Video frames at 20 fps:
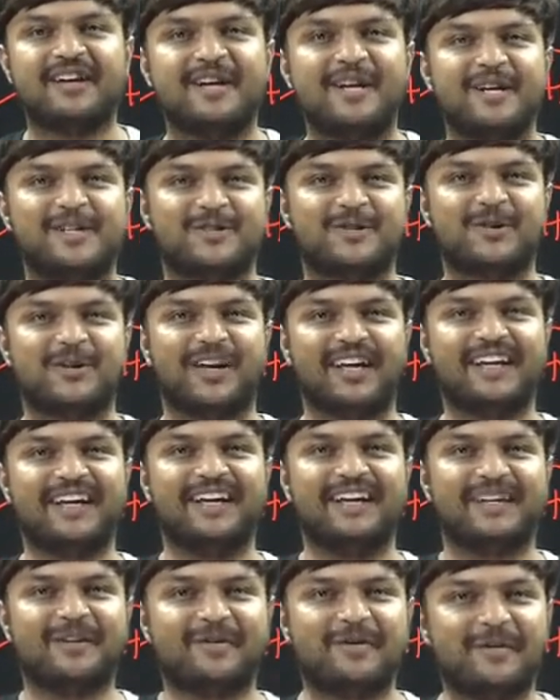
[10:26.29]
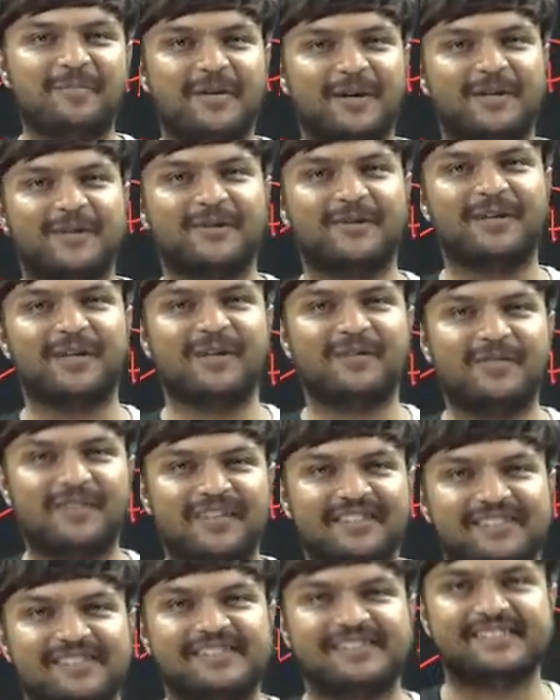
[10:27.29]
It's gonna eat away Mercury,
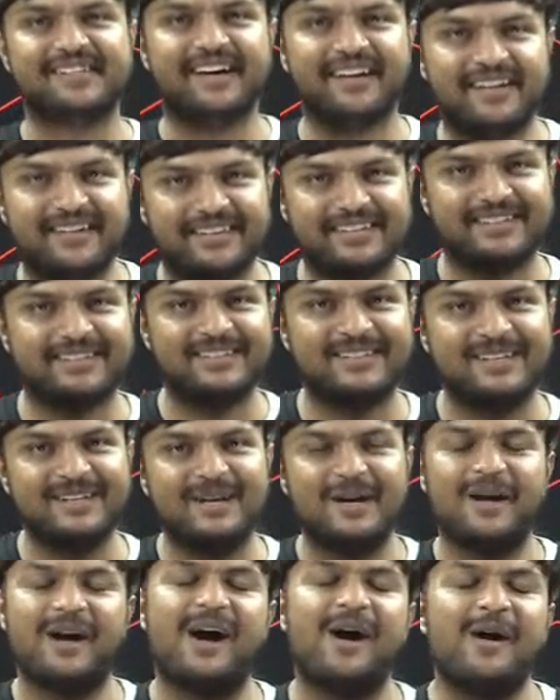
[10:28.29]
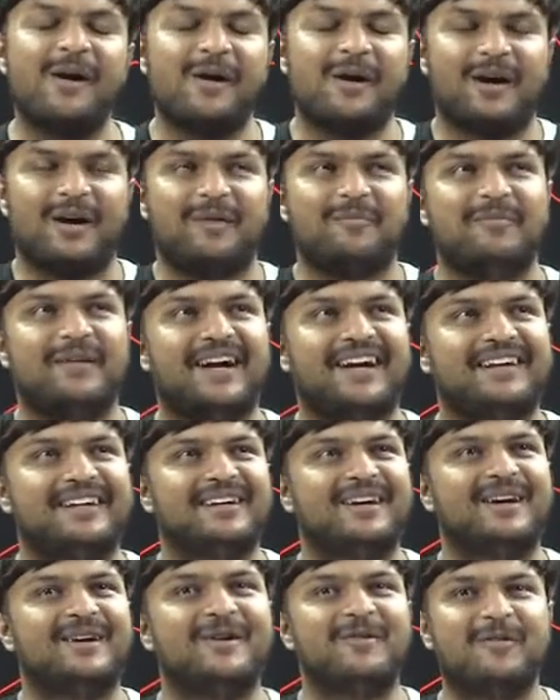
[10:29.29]
Venus, Earth. But
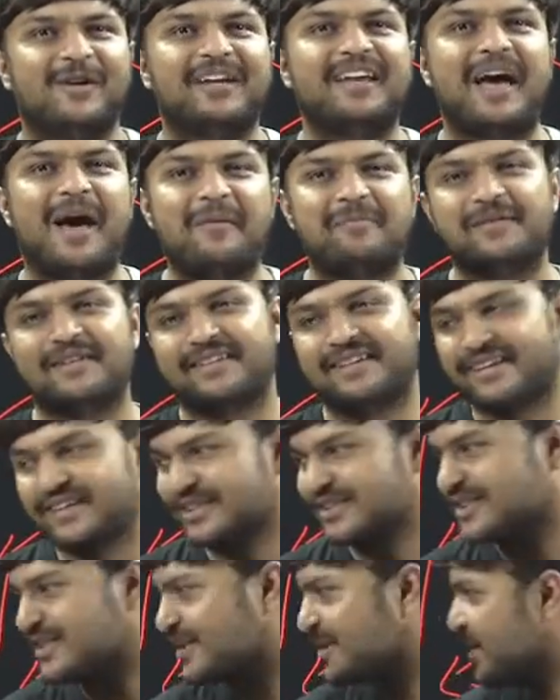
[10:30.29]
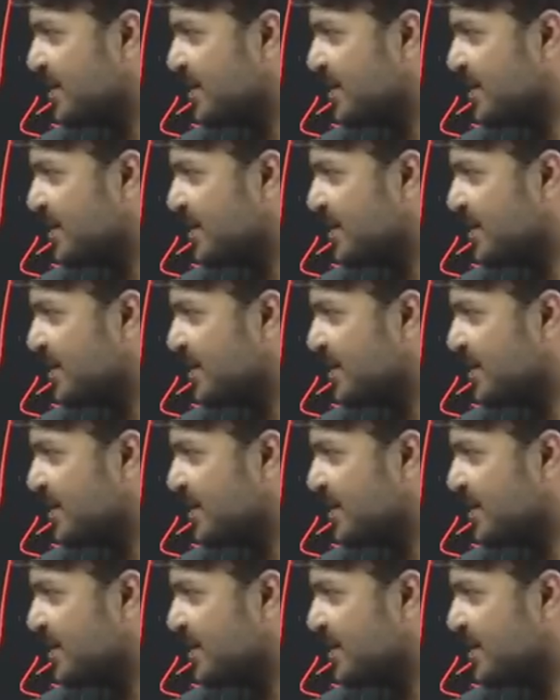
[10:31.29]
one happy thing is,